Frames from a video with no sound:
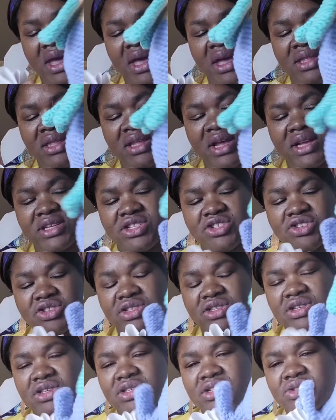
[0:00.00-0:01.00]
and that's just
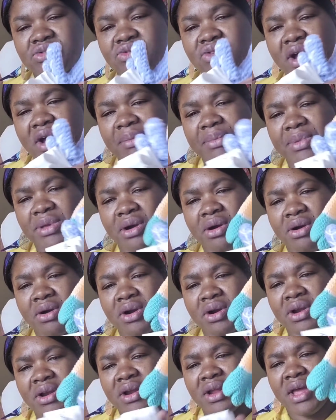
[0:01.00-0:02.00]
a scrap
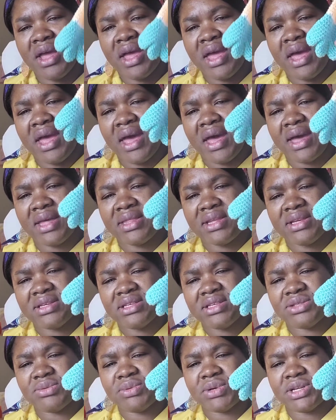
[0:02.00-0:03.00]
yarn. And this
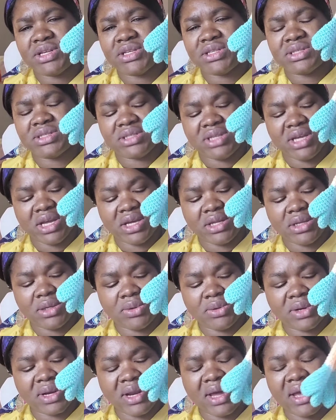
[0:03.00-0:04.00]
is what his tail
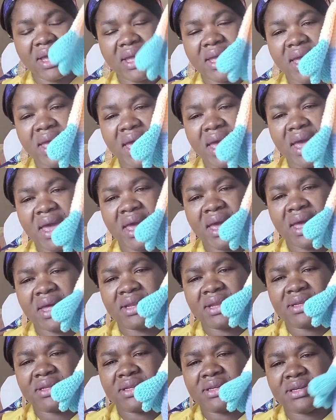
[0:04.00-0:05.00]
look like,
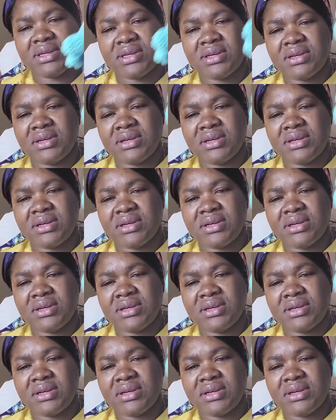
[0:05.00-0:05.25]
and